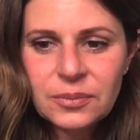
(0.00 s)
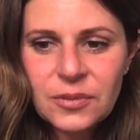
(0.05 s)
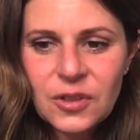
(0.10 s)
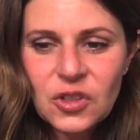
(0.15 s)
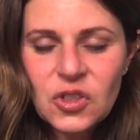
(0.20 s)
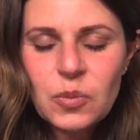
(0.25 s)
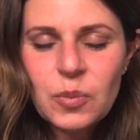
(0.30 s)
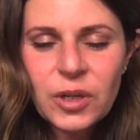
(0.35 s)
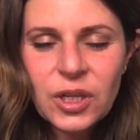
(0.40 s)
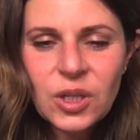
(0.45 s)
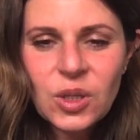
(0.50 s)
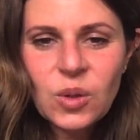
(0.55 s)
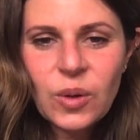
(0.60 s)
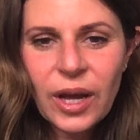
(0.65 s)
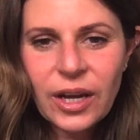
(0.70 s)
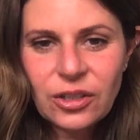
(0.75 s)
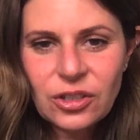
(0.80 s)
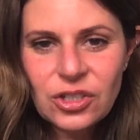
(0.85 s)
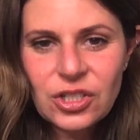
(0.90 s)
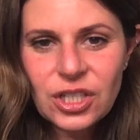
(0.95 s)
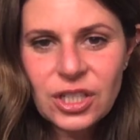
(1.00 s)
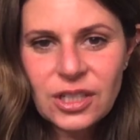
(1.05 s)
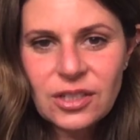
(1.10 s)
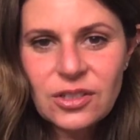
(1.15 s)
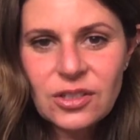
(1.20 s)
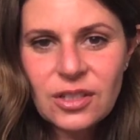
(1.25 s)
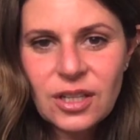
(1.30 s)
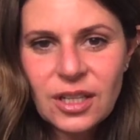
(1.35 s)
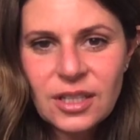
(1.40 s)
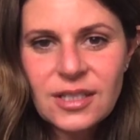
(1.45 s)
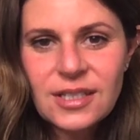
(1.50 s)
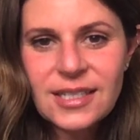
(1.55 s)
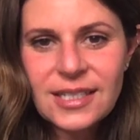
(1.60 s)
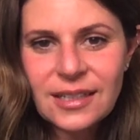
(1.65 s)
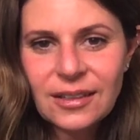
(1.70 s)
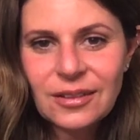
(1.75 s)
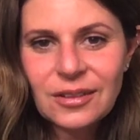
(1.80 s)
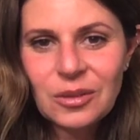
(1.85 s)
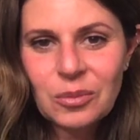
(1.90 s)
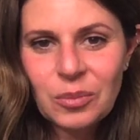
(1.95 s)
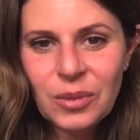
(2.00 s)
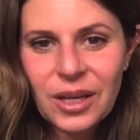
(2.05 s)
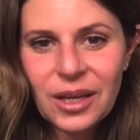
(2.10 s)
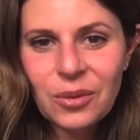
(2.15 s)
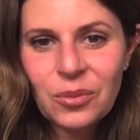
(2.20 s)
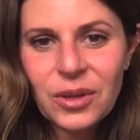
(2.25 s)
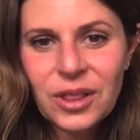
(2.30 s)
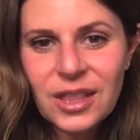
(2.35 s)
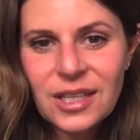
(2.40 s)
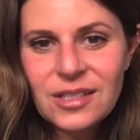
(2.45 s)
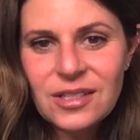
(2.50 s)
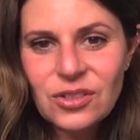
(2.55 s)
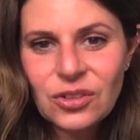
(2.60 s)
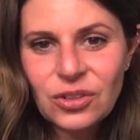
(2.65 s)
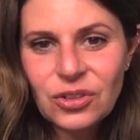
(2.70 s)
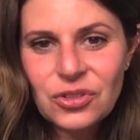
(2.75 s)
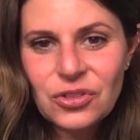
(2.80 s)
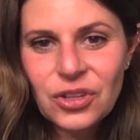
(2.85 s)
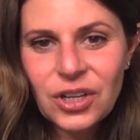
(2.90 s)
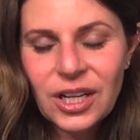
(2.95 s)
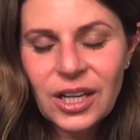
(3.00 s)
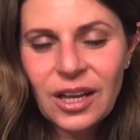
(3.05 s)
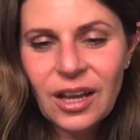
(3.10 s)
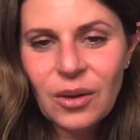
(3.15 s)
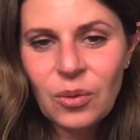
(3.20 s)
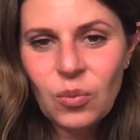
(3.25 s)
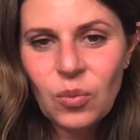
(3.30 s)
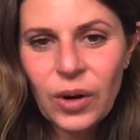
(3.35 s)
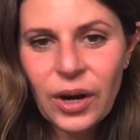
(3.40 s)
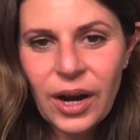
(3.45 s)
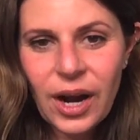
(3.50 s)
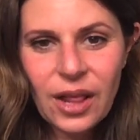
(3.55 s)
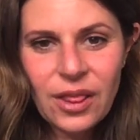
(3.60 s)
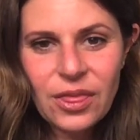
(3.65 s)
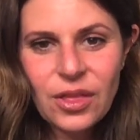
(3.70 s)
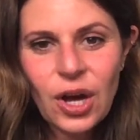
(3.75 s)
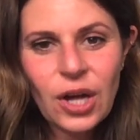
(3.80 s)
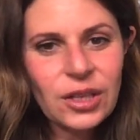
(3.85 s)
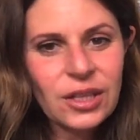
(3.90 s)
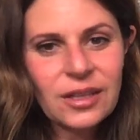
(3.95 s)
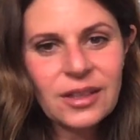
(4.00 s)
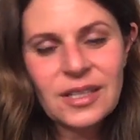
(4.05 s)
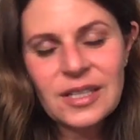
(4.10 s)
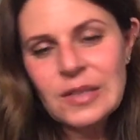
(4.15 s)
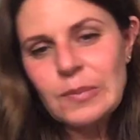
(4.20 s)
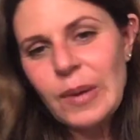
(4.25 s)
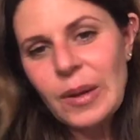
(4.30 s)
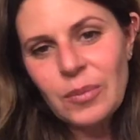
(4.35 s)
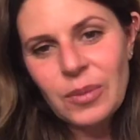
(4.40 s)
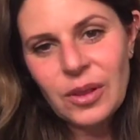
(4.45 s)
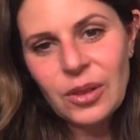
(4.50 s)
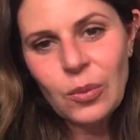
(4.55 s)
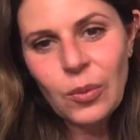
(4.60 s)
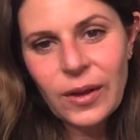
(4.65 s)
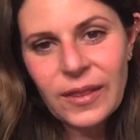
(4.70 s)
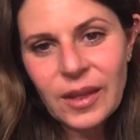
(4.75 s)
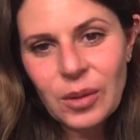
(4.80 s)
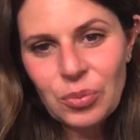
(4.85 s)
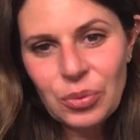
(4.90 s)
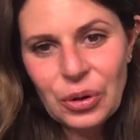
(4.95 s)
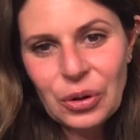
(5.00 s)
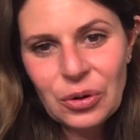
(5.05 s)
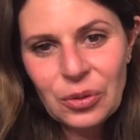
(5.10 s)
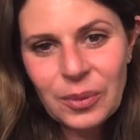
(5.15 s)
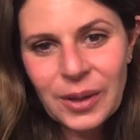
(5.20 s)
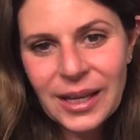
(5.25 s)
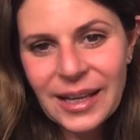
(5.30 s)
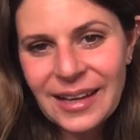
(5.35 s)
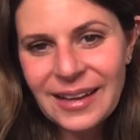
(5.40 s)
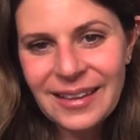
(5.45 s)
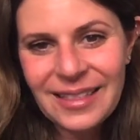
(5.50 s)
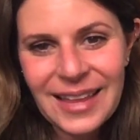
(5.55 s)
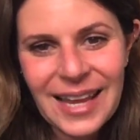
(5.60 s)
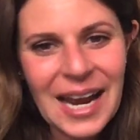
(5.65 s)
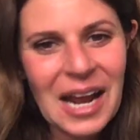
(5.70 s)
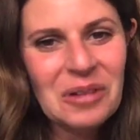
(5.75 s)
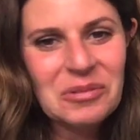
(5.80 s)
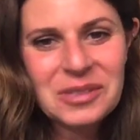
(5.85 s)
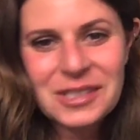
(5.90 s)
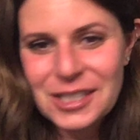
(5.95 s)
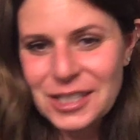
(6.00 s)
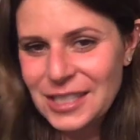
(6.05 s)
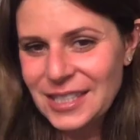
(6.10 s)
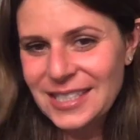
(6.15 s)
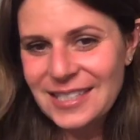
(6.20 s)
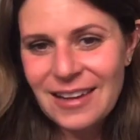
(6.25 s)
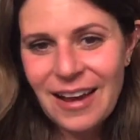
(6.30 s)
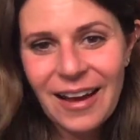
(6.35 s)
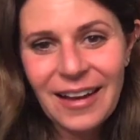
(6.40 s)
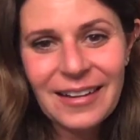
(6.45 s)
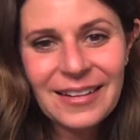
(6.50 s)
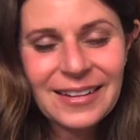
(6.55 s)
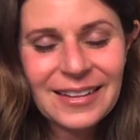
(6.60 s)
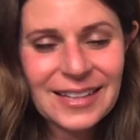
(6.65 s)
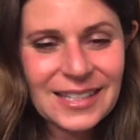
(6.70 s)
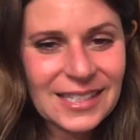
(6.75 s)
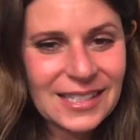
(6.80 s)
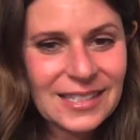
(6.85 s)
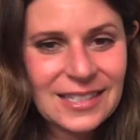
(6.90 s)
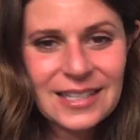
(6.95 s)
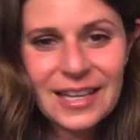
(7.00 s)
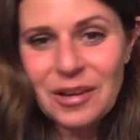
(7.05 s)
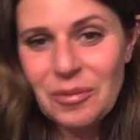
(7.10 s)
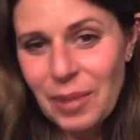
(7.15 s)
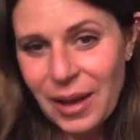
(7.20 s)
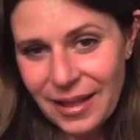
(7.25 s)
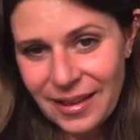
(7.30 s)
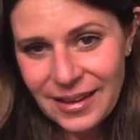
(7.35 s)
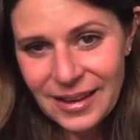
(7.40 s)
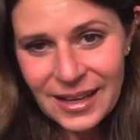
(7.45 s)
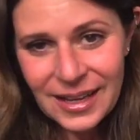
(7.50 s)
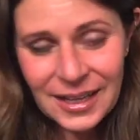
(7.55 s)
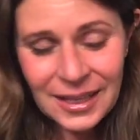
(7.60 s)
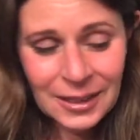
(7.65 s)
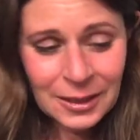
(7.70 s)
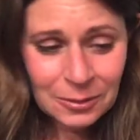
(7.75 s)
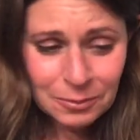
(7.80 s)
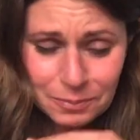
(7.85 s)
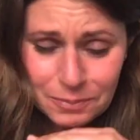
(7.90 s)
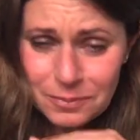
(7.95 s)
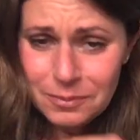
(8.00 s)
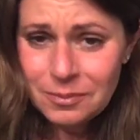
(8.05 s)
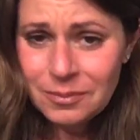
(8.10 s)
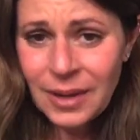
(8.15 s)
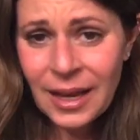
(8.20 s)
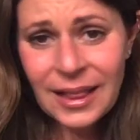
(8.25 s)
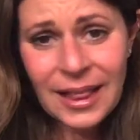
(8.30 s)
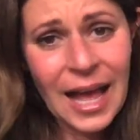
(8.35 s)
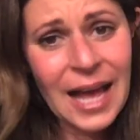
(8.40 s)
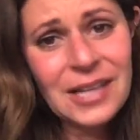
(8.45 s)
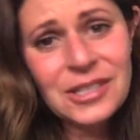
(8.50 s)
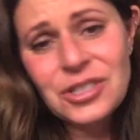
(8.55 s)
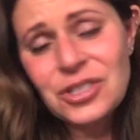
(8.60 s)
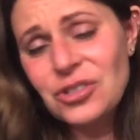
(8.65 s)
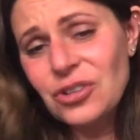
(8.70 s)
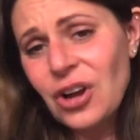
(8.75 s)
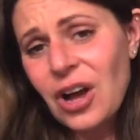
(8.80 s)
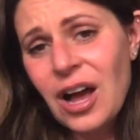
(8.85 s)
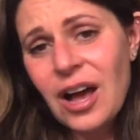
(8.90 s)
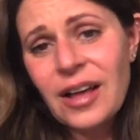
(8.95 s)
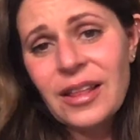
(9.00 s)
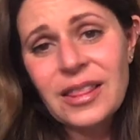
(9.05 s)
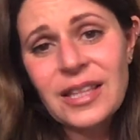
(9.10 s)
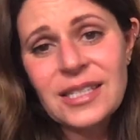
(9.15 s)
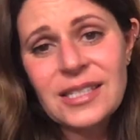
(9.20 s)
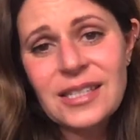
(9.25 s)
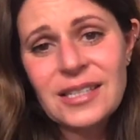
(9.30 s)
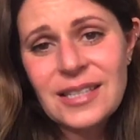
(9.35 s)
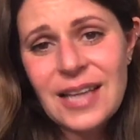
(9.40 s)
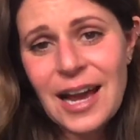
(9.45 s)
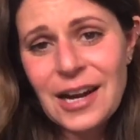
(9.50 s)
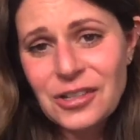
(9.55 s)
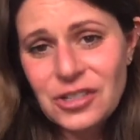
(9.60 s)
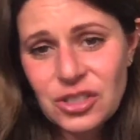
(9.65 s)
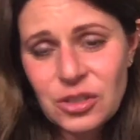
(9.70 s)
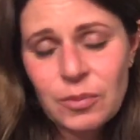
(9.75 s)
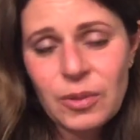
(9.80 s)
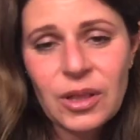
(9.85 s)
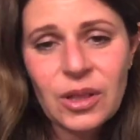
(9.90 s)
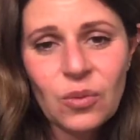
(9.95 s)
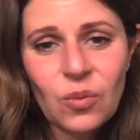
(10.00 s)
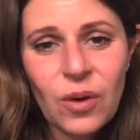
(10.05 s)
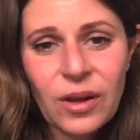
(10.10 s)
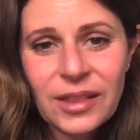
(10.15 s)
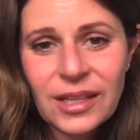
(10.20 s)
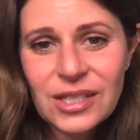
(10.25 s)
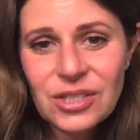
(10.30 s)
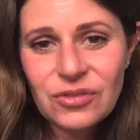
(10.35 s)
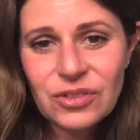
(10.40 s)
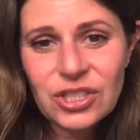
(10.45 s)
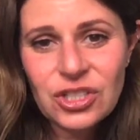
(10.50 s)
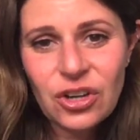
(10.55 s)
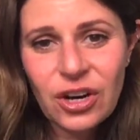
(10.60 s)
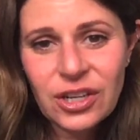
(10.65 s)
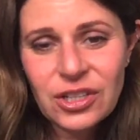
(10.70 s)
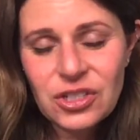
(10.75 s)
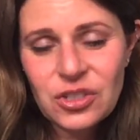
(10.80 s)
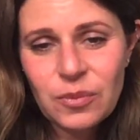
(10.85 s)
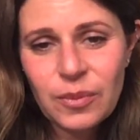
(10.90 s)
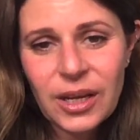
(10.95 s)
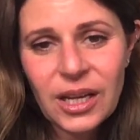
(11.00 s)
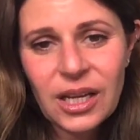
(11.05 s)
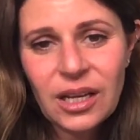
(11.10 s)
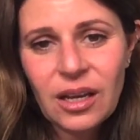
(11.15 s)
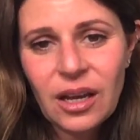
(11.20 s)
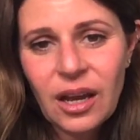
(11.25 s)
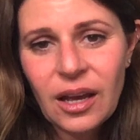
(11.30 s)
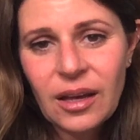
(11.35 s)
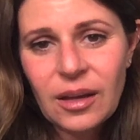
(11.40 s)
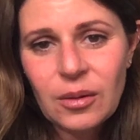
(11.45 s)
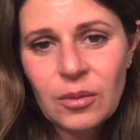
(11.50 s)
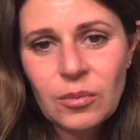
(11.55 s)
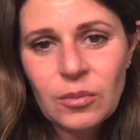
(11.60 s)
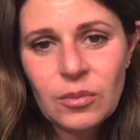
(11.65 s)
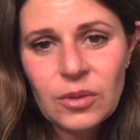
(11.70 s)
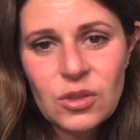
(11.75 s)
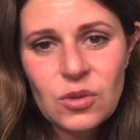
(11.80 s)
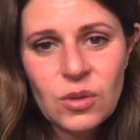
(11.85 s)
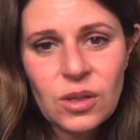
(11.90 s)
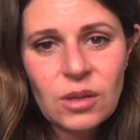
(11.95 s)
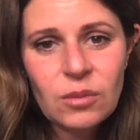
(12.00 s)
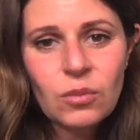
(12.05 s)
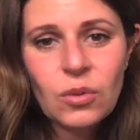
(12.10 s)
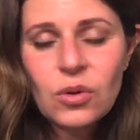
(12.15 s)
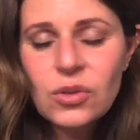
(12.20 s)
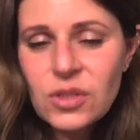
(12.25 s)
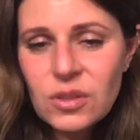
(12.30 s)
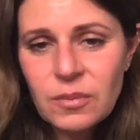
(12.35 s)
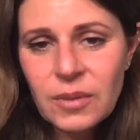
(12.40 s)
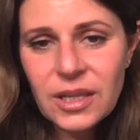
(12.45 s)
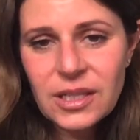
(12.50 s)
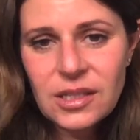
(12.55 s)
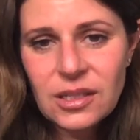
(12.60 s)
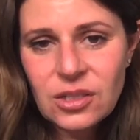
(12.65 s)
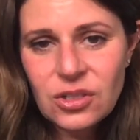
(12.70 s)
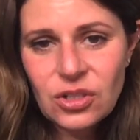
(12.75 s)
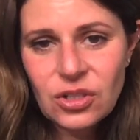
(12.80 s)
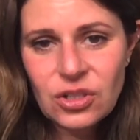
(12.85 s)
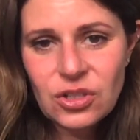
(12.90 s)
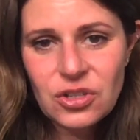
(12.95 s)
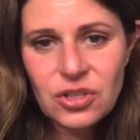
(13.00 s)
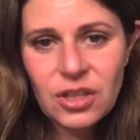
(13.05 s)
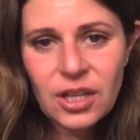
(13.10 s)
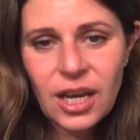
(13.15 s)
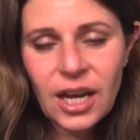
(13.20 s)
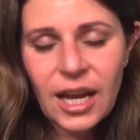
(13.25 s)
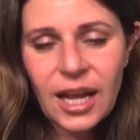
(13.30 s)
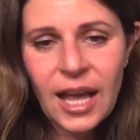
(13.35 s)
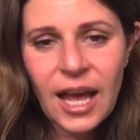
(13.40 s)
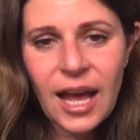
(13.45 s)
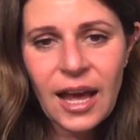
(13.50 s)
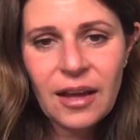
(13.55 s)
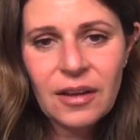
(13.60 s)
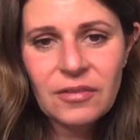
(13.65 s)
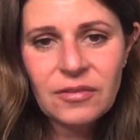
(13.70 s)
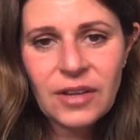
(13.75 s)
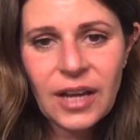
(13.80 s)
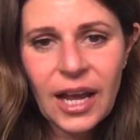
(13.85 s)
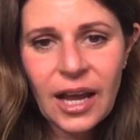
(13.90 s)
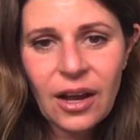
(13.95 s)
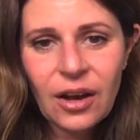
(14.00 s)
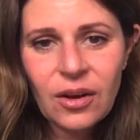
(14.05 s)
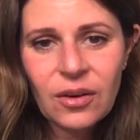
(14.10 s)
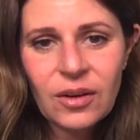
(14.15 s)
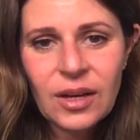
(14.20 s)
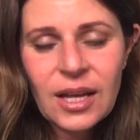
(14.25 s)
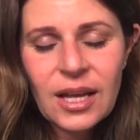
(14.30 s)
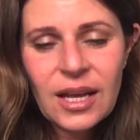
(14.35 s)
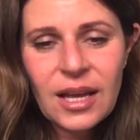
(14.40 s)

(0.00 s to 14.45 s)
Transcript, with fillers: there's been a new energy in, instilled in me with this surgery where I thought that this might be the one that broke me, that I was just done. And this is like my, my last straw, this has actually been the one that's recharged me. Um, between the most amazing surgeon that I have now